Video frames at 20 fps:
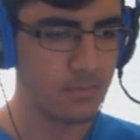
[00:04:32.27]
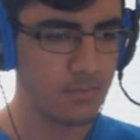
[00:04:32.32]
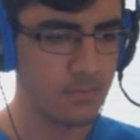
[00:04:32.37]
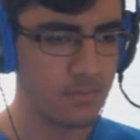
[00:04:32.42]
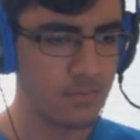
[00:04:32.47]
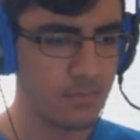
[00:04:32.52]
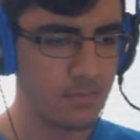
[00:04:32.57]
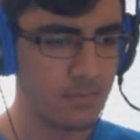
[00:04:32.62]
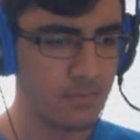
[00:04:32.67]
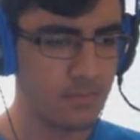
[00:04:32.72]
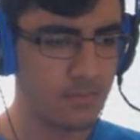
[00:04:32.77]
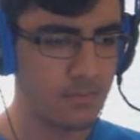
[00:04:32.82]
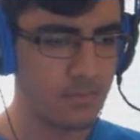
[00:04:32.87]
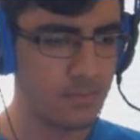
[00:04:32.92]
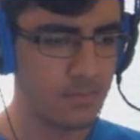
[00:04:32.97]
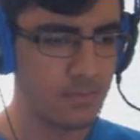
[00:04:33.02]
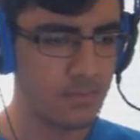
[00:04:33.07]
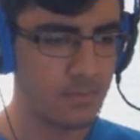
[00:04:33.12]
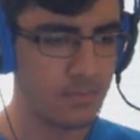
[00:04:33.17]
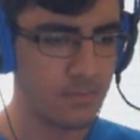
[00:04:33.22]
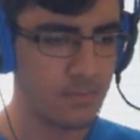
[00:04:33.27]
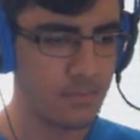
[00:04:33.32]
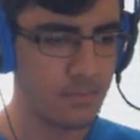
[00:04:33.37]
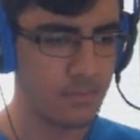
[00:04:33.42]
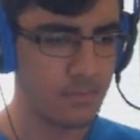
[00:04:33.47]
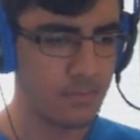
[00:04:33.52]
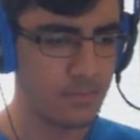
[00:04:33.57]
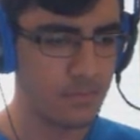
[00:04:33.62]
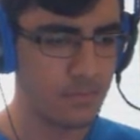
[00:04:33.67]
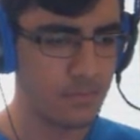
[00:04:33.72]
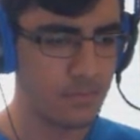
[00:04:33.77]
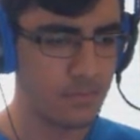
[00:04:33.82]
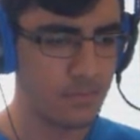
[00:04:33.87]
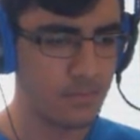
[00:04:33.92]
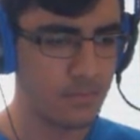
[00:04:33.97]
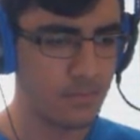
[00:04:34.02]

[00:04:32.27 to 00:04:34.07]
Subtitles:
(silence)